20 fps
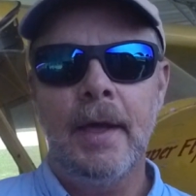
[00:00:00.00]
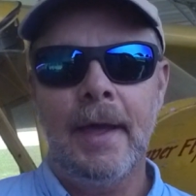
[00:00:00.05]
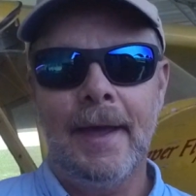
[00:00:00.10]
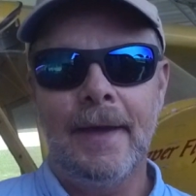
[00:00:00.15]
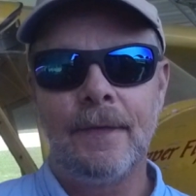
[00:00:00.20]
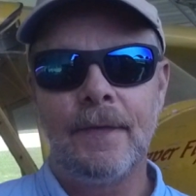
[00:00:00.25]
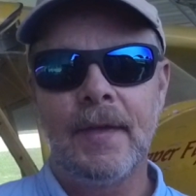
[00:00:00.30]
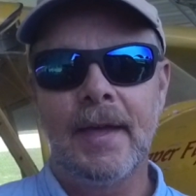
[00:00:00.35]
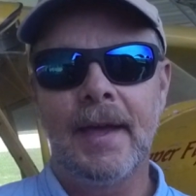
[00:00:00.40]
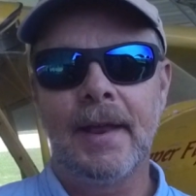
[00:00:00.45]

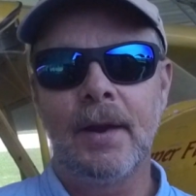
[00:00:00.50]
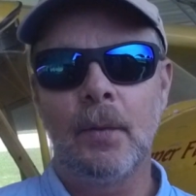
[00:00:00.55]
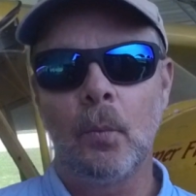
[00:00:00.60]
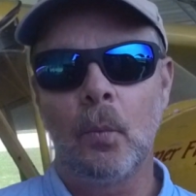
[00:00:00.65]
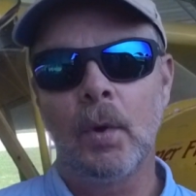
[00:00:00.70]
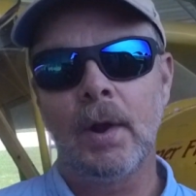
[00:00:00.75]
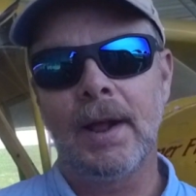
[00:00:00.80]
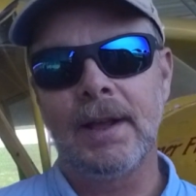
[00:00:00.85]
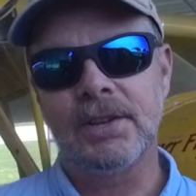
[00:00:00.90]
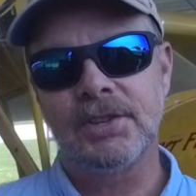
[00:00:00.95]
And then
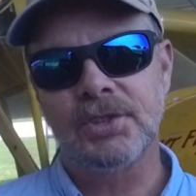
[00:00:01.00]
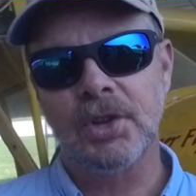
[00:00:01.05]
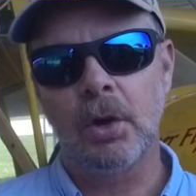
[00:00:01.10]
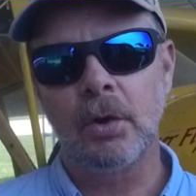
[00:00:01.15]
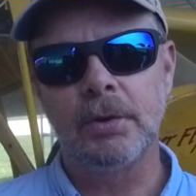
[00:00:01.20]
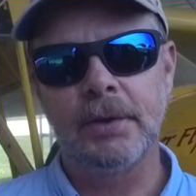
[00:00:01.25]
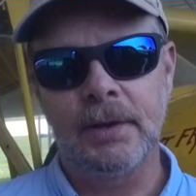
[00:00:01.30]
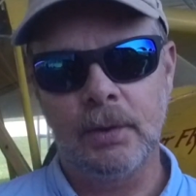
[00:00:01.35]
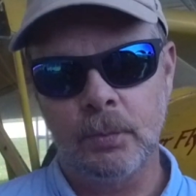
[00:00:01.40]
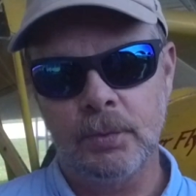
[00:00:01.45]
when I
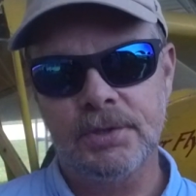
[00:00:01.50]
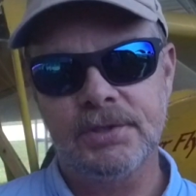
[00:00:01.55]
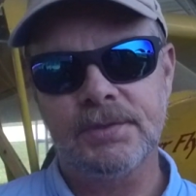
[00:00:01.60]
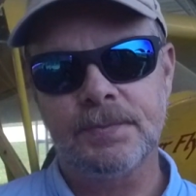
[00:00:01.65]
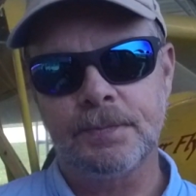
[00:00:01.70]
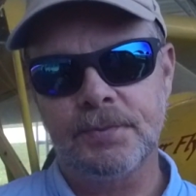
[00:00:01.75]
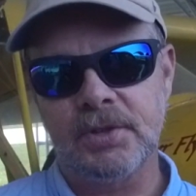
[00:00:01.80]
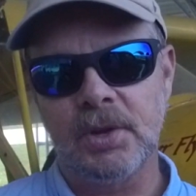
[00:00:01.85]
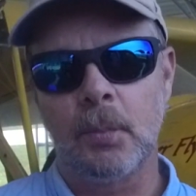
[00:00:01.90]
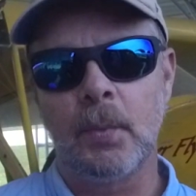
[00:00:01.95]
sold it, it was
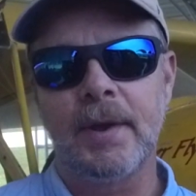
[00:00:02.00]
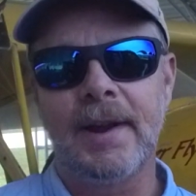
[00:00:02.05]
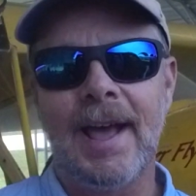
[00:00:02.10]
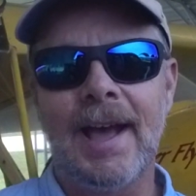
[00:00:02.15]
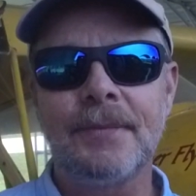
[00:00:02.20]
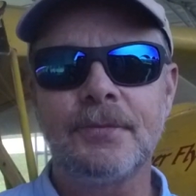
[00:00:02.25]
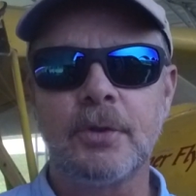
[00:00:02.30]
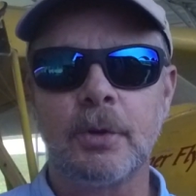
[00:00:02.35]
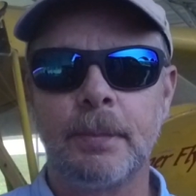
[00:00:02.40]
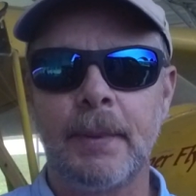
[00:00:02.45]
somewhat
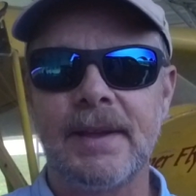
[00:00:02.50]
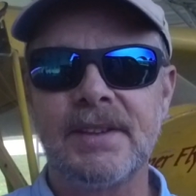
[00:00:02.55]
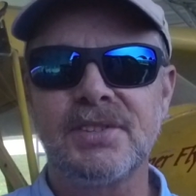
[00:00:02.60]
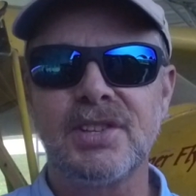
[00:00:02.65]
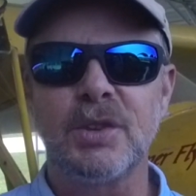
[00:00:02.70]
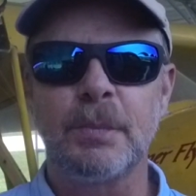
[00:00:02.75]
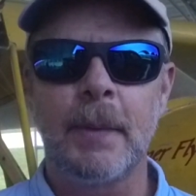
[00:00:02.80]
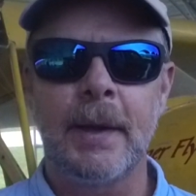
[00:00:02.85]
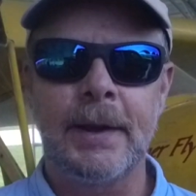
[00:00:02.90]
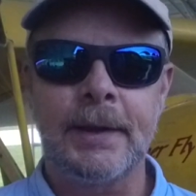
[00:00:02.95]
after
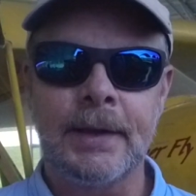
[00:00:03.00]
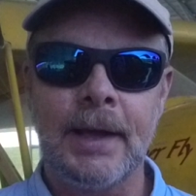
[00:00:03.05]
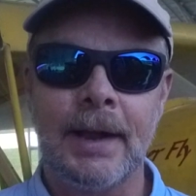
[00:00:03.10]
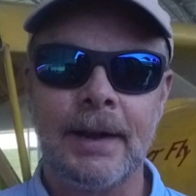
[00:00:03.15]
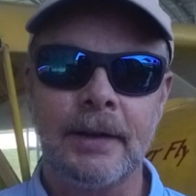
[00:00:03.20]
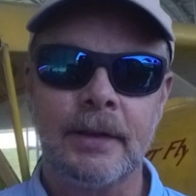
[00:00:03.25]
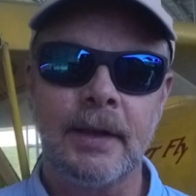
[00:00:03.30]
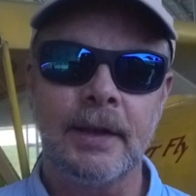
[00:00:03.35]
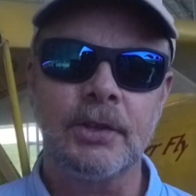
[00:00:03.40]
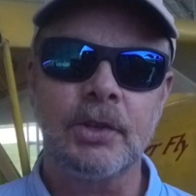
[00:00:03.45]
basic med had
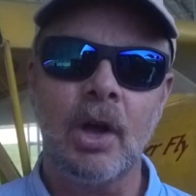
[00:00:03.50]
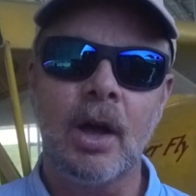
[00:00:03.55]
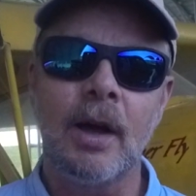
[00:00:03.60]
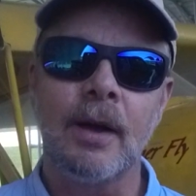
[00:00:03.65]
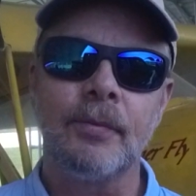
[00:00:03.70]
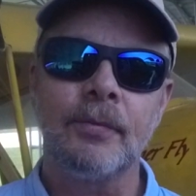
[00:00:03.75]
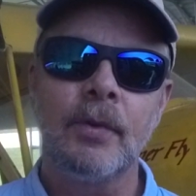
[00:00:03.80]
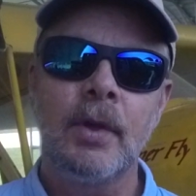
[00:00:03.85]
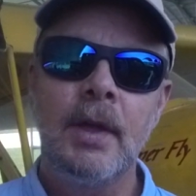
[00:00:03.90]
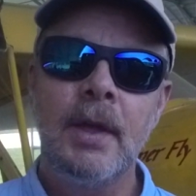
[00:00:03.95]
gotten kicked
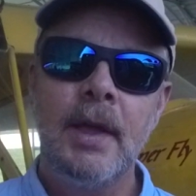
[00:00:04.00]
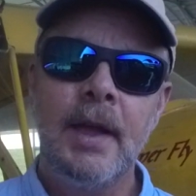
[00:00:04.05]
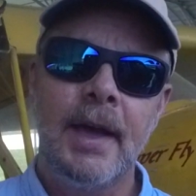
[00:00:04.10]
off.